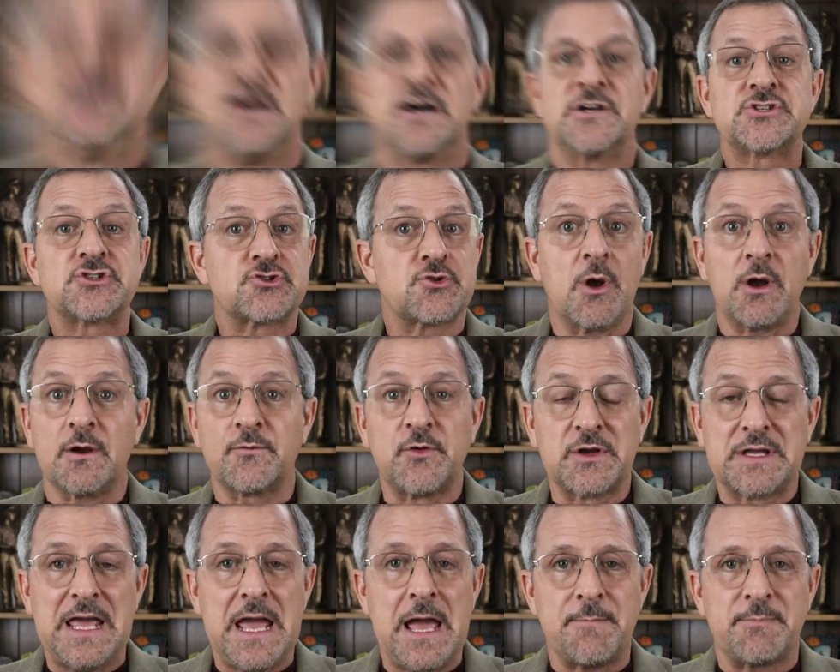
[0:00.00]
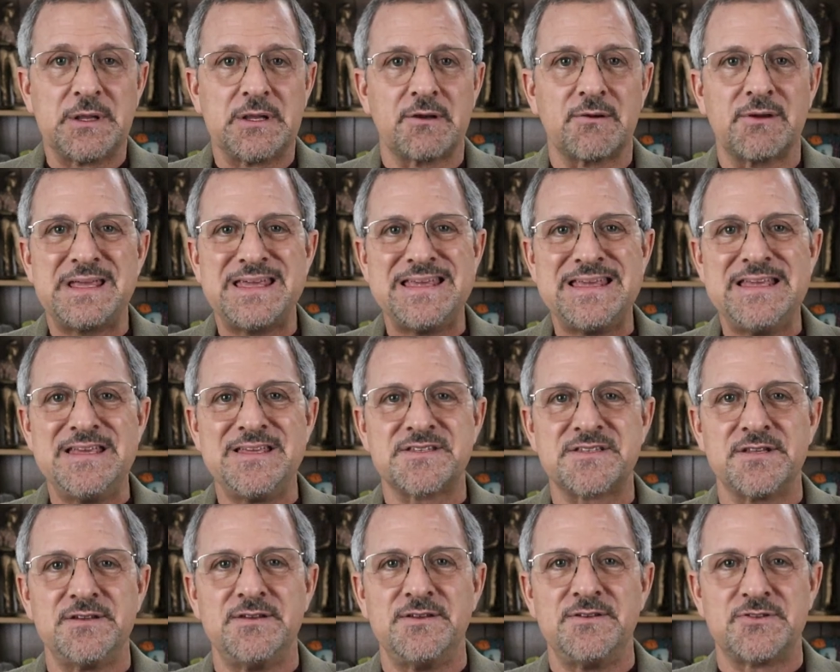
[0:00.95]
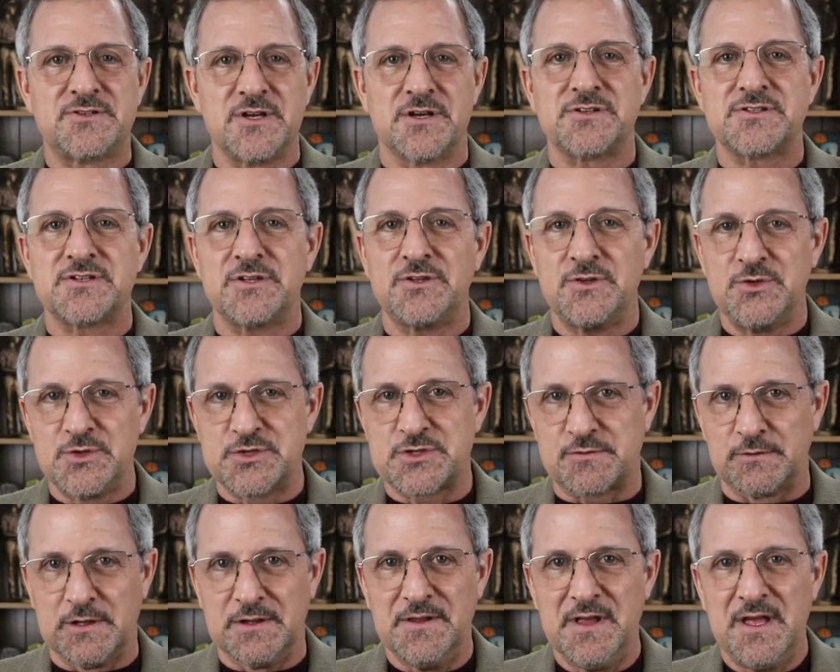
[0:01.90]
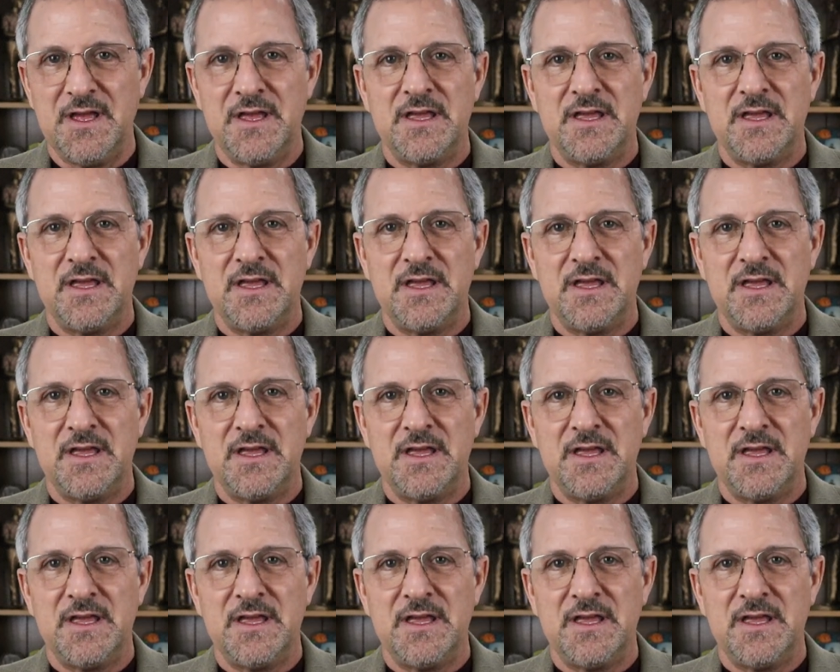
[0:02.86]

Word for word: A strong vocabulary isn't just useful.